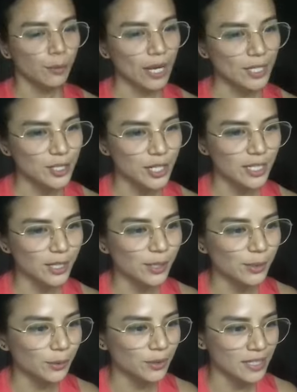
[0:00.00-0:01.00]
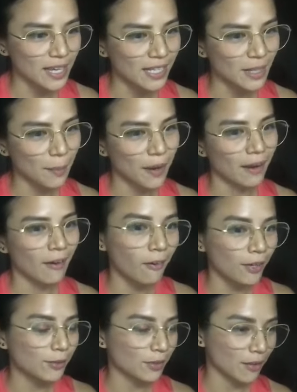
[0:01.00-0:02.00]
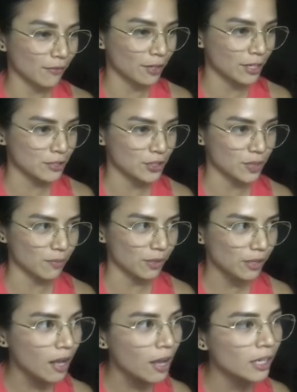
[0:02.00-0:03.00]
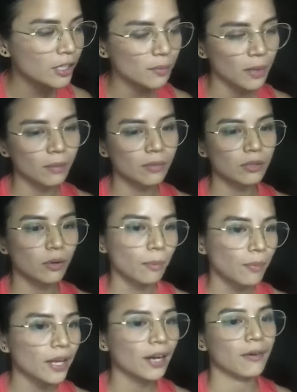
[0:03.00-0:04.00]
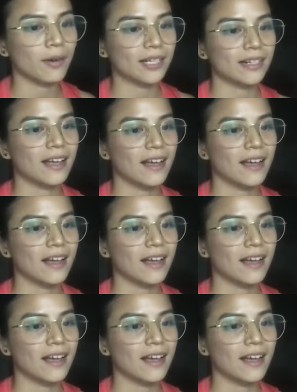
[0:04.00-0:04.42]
I suggest that you don't say na parang, oh, you don't have a relationship with God, you probably don't pray or what.